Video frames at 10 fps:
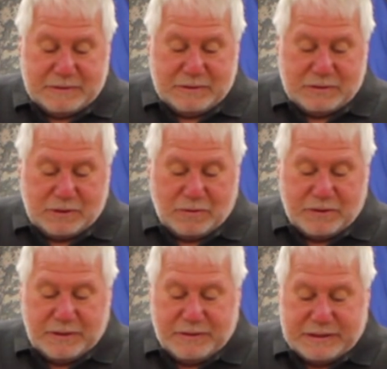so
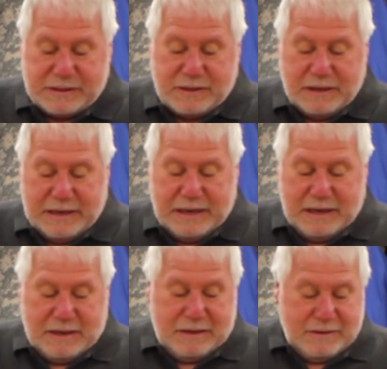this
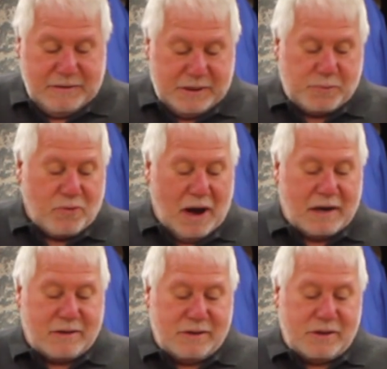
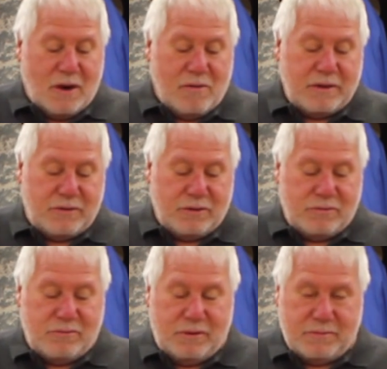product is going
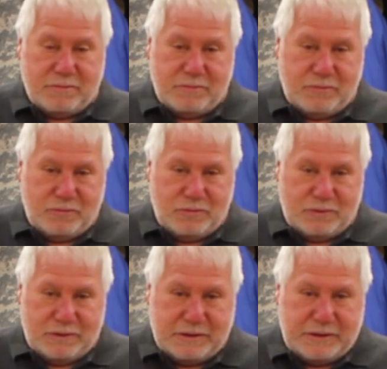to
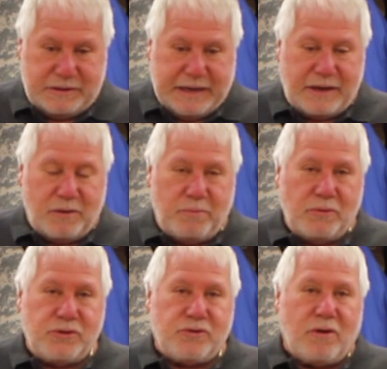get your
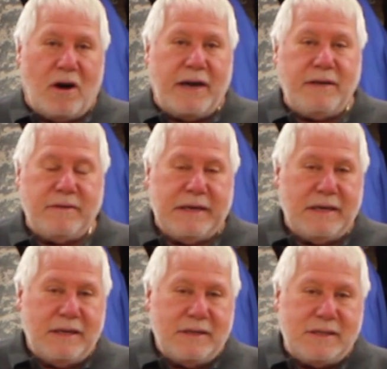boots dry
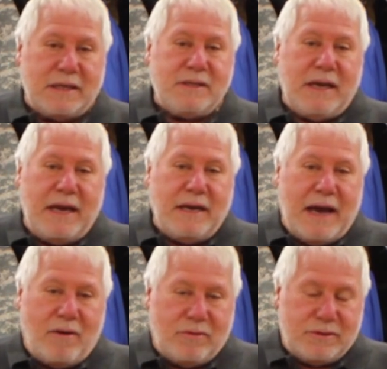6 to 8
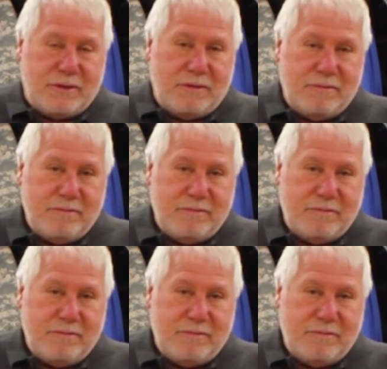hours.